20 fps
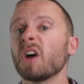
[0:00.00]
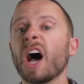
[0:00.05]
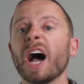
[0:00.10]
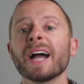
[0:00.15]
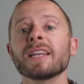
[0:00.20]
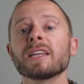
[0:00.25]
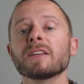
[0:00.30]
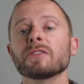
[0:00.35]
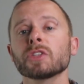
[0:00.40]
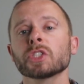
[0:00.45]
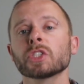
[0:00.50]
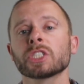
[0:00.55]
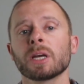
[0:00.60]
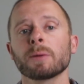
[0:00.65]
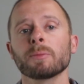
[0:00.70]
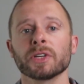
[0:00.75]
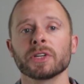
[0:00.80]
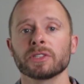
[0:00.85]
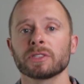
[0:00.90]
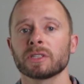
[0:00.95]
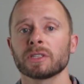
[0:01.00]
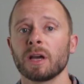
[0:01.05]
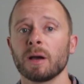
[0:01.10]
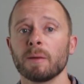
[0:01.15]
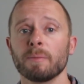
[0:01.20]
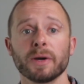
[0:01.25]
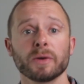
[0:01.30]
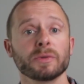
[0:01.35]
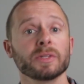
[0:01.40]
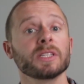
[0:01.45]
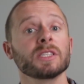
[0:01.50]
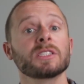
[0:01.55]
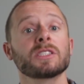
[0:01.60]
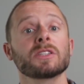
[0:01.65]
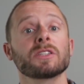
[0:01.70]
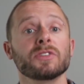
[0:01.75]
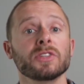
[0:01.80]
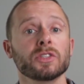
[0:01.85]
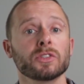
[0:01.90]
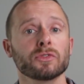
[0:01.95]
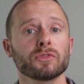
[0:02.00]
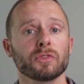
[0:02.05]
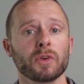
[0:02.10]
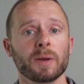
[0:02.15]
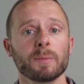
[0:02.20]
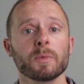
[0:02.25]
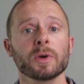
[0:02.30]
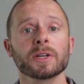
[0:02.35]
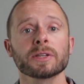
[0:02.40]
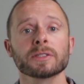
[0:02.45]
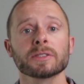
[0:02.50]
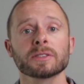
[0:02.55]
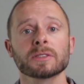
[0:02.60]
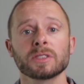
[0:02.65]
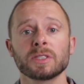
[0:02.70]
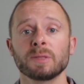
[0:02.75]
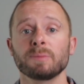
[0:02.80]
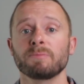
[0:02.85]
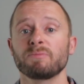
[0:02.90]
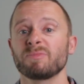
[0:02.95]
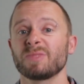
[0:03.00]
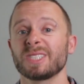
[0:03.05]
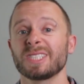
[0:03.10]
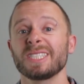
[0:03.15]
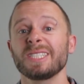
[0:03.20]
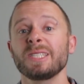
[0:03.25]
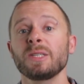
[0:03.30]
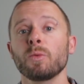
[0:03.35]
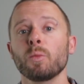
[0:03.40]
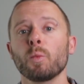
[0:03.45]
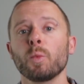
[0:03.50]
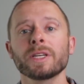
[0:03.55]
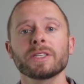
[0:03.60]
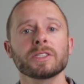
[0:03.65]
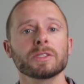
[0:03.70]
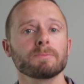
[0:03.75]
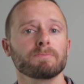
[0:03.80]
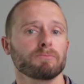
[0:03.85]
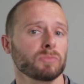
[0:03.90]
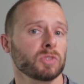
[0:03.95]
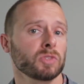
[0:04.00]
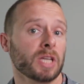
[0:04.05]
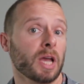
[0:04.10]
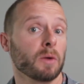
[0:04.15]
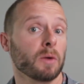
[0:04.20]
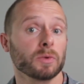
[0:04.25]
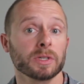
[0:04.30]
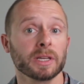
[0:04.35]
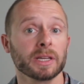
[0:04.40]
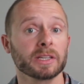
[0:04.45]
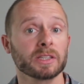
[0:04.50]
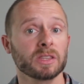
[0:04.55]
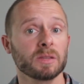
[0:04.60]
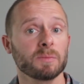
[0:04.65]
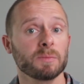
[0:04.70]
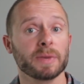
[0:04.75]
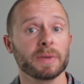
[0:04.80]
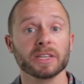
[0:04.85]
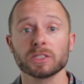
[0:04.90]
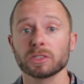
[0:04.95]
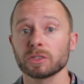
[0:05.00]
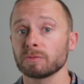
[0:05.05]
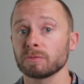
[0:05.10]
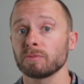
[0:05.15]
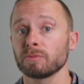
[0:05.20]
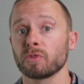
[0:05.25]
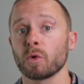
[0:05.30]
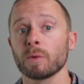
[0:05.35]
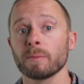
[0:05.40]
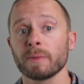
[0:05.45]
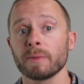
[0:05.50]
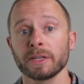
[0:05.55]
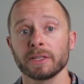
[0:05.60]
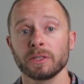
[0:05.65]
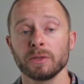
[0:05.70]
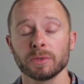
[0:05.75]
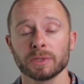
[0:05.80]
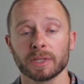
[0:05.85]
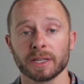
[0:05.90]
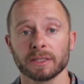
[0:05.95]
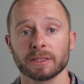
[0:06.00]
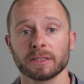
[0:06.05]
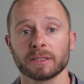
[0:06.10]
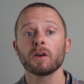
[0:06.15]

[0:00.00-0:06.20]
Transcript: high-level summaries about each of these frameworks to see which sounded like the best for my use case.